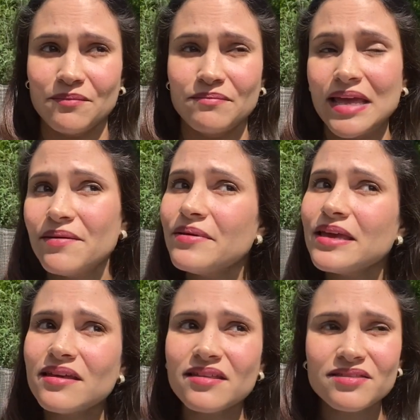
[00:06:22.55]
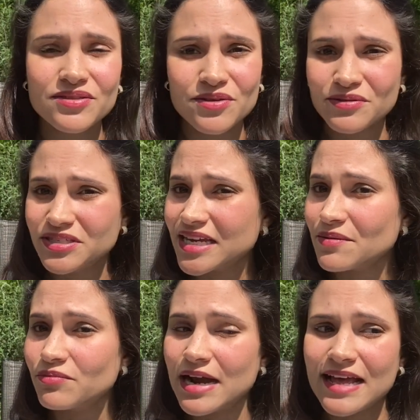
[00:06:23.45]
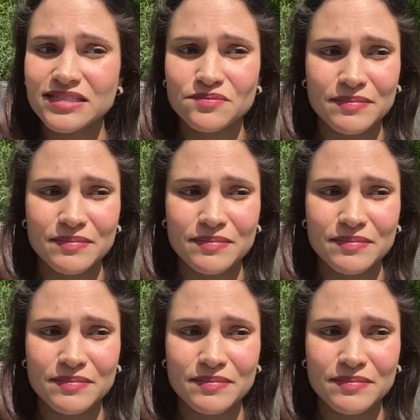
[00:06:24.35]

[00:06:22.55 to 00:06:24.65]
Maybe the chicken breast